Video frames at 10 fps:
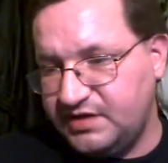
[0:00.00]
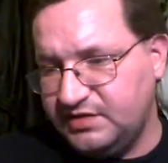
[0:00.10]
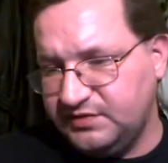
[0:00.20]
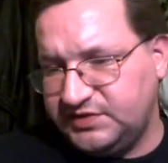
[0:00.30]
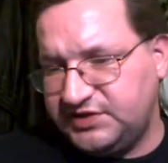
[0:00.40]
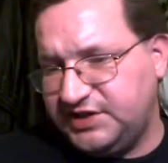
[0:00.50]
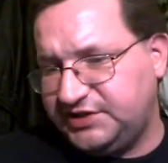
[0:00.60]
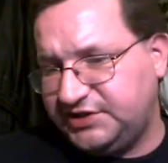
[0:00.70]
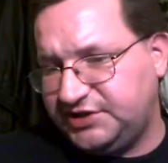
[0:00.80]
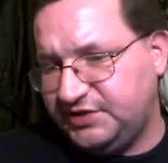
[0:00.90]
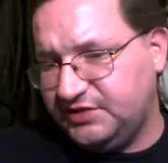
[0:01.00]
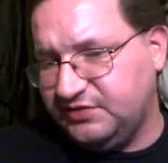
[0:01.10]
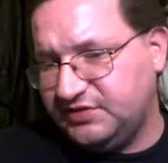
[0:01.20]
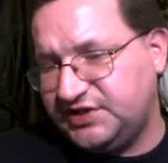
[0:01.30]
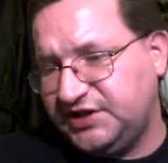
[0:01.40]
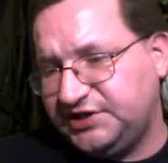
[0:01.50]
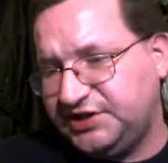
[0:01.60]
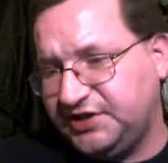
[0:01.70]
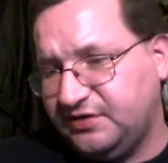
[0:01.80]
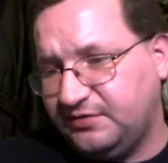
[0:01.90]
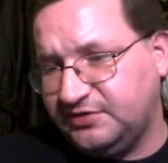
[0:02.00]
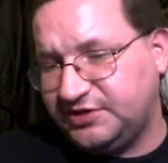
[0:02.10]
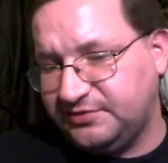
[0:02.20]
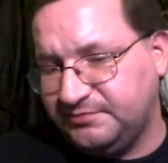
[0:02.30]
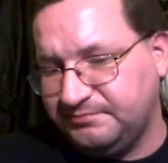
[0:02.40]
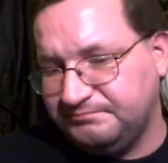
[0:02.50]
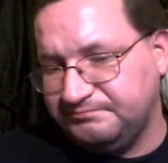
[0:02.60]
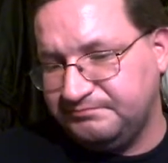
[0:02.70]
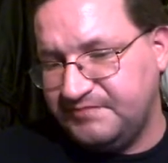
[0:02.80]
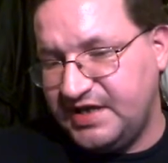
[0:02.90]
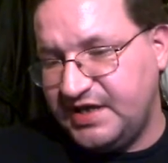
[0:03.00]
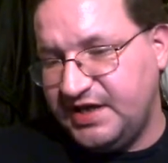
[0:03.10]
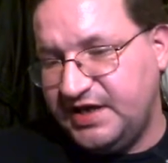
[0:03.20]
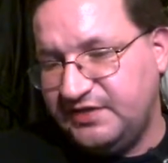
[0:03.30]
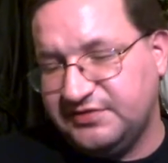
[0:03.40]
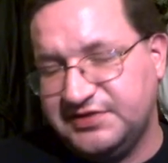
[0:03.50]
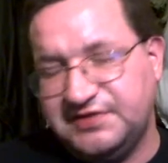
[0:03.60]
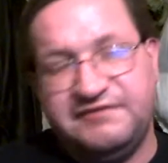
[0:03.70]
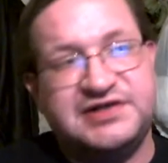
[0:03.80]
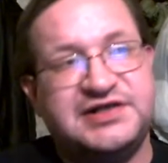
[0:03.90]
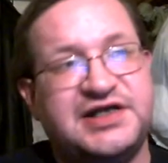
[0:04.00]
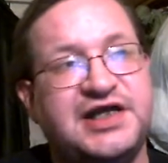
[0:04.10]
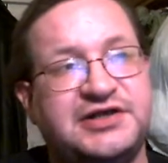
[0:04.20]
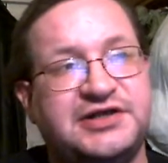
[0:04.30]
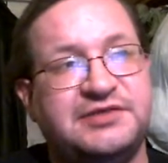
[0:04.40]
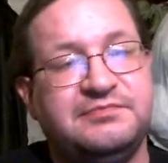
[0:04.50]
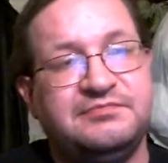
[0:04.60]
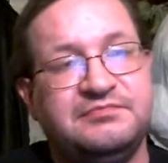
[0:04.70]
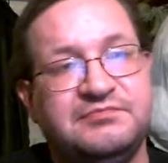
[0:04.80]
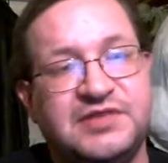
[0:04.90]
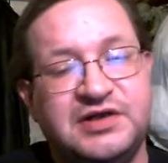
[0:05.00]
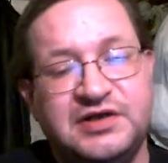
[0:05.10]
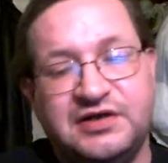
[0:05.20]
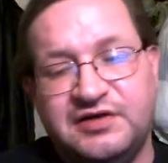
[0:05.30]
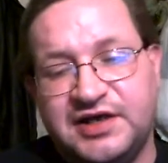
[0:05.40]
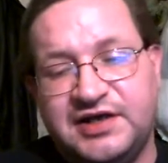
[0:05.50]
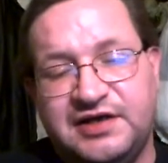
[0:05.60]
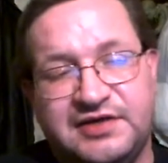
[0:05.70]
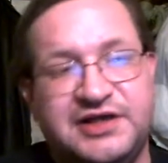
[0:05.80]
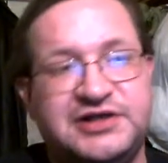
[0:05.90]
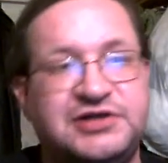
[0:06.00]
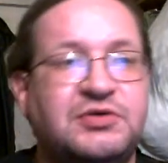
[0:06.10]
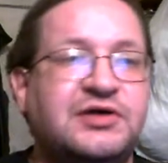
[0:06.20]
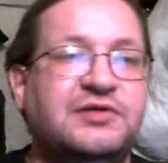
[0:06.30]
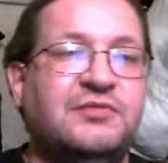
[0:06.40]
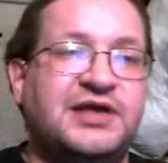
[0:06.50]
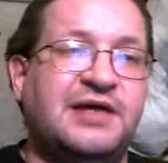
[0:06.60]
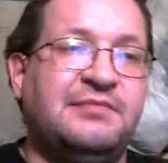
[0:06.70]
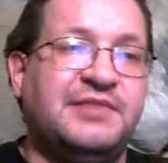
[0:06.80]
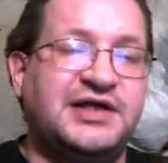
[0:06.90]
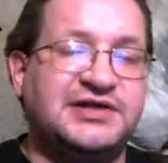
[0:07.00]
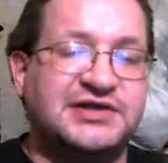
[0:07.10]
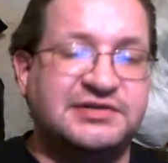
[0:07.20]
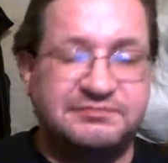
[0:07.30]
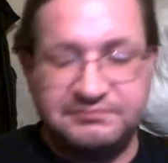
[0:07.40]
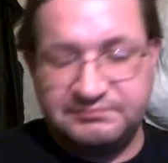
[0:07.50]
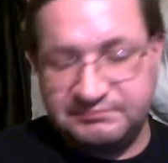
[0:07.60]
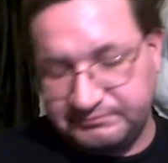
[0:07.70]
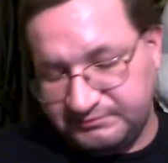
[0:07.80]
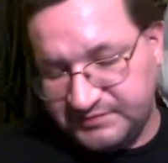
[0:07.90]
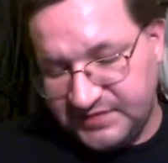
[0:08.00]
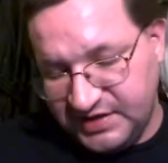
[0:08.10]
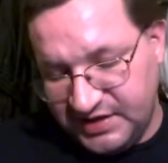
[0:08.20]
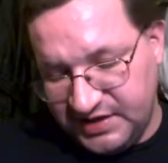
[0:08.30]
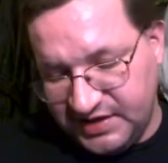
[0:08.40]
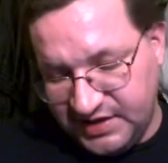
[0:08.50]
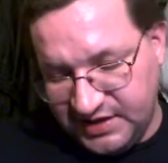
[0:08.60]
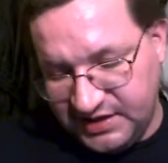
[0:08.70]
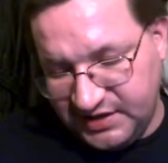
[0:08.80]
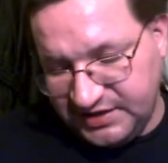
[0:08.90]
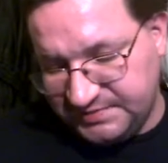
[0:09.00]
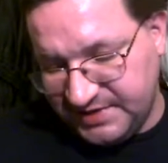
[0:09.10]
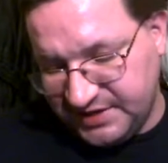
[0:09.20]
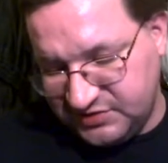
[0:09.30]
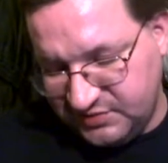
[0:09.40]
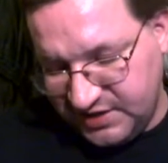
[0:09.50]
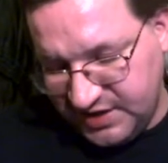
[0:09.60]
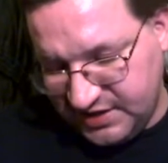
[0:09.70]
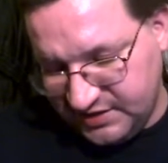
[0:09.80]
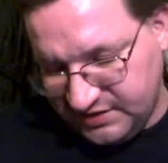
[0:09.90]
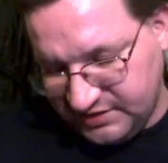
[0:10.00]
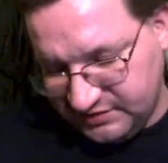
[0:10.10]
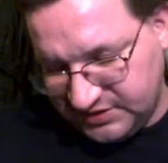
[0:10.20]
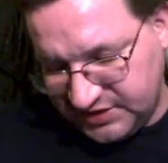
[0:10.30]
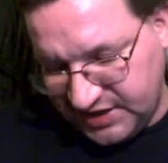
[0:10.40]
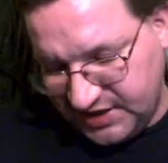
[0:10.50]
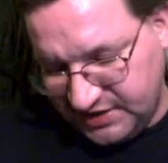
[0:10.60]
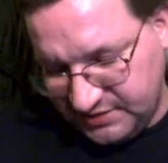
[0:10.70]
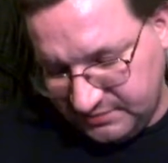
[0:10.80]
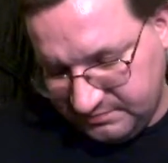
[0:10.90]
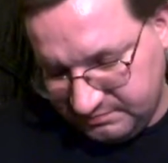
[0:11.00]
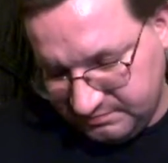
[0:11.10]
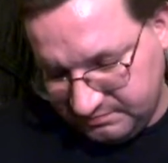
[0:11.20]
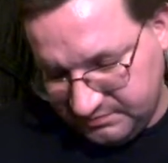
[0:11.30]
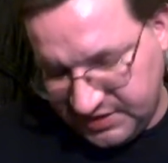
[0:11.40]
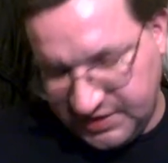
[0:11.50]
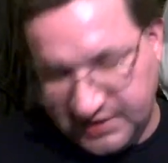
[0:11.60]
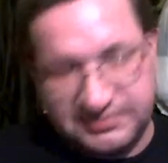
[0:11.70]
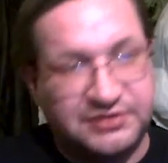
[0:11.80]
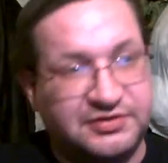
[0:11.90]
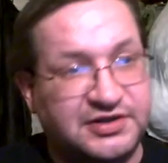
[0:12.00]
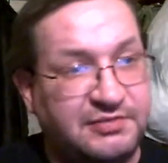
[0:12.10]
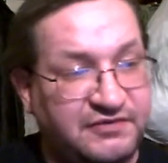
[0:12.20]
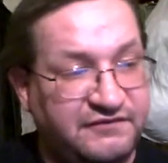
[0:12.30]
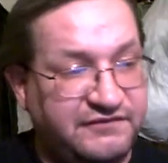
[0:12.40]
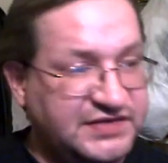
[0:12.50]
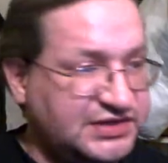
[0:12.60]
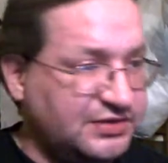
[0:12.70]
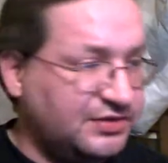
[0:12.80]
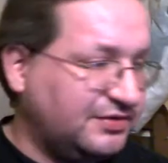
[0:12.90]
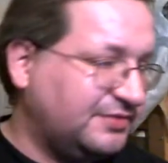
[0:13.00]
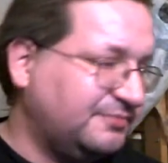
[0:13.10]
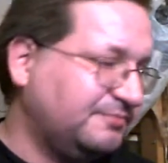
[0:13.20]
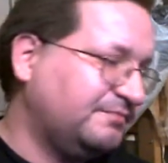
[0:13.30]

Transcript: no snitching culture hinders investigation. Okay, now in case you're wondering what that means, it leads back to a little saying that I'm sure a couple of us heard.